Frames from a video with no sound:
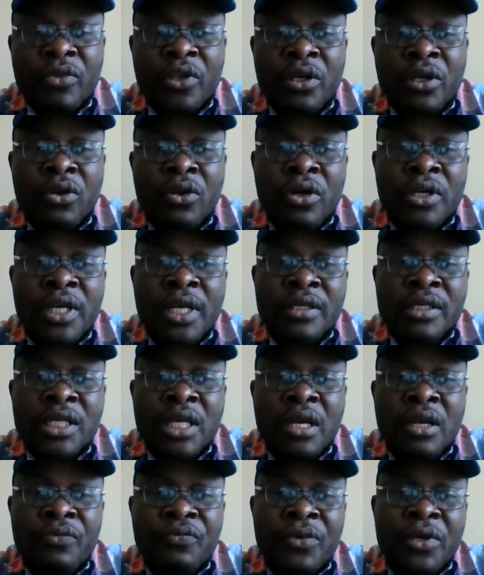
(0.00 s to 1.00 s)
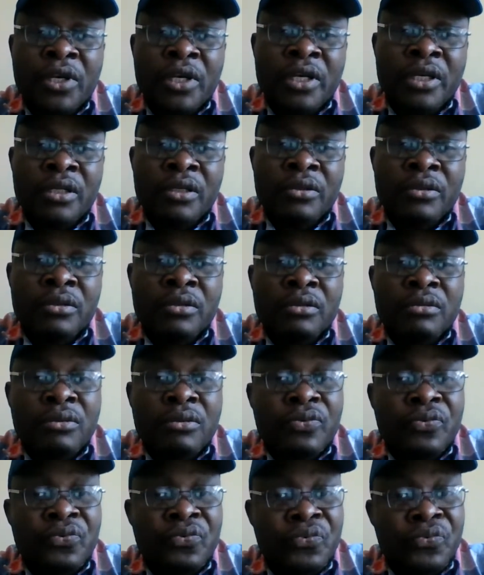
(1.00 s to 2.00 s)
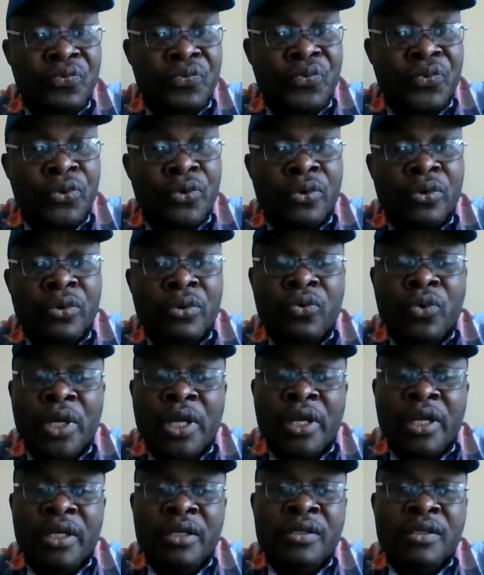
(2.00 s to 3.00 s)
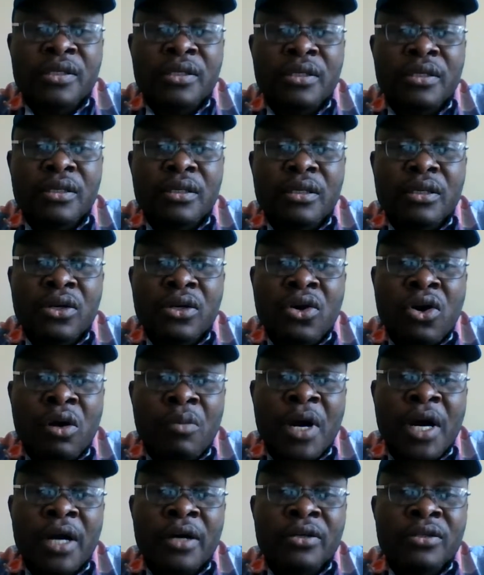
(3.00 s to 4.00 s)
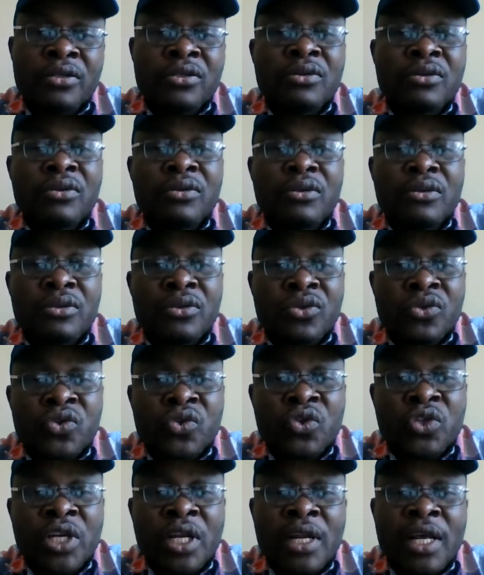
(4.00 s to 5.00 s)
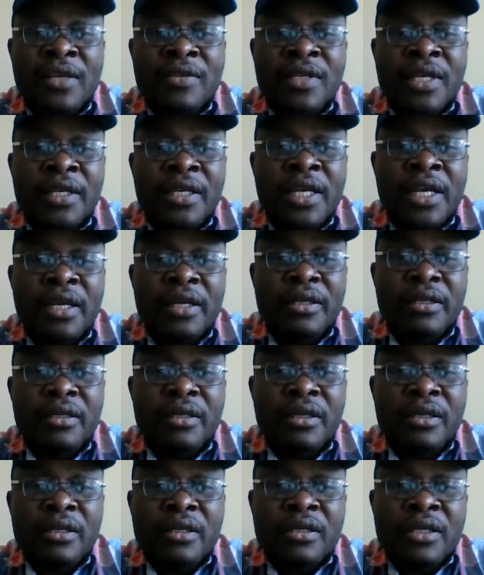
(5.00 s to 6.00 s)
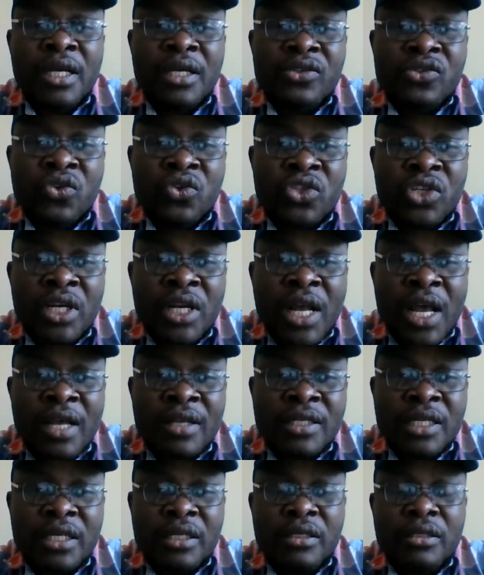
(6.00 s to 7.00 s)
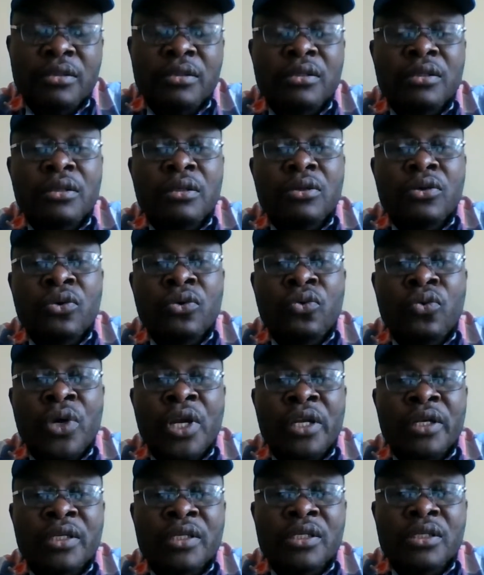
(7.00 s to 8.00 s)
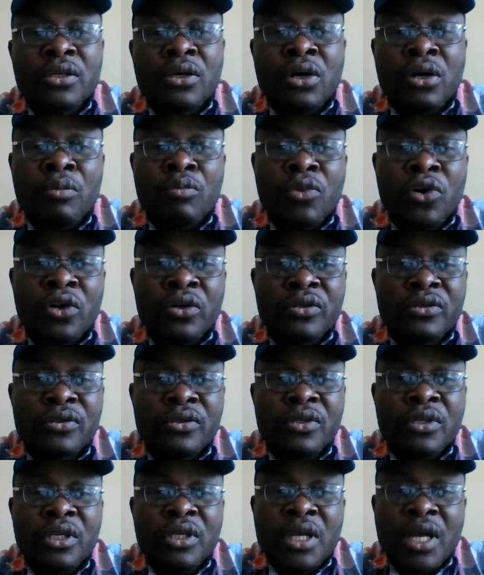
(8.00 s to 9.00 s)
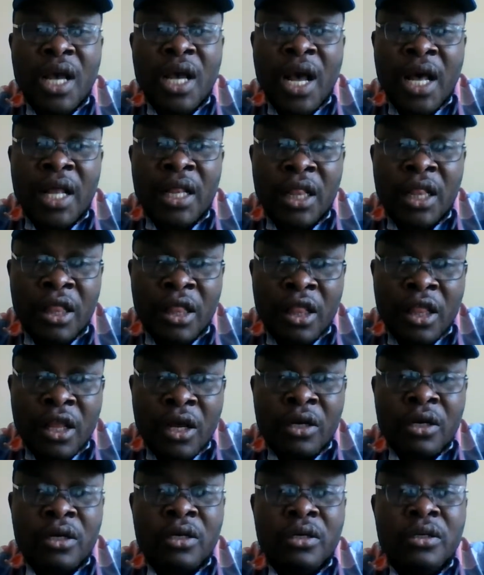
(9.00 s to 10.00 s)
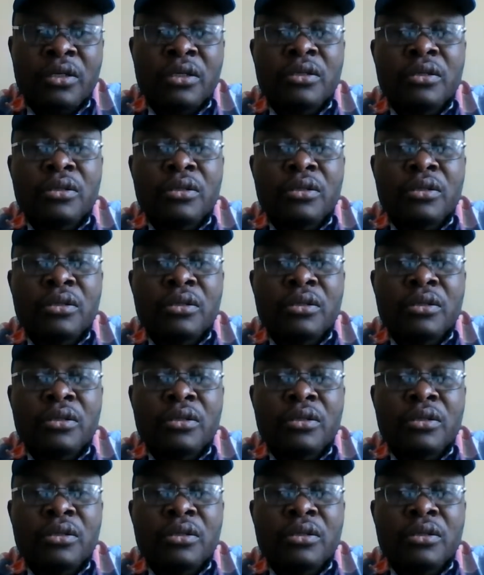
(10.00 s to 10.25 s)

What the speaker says: lock yourself in few weeks, come out to socialize again, than socializing weeks or months and lock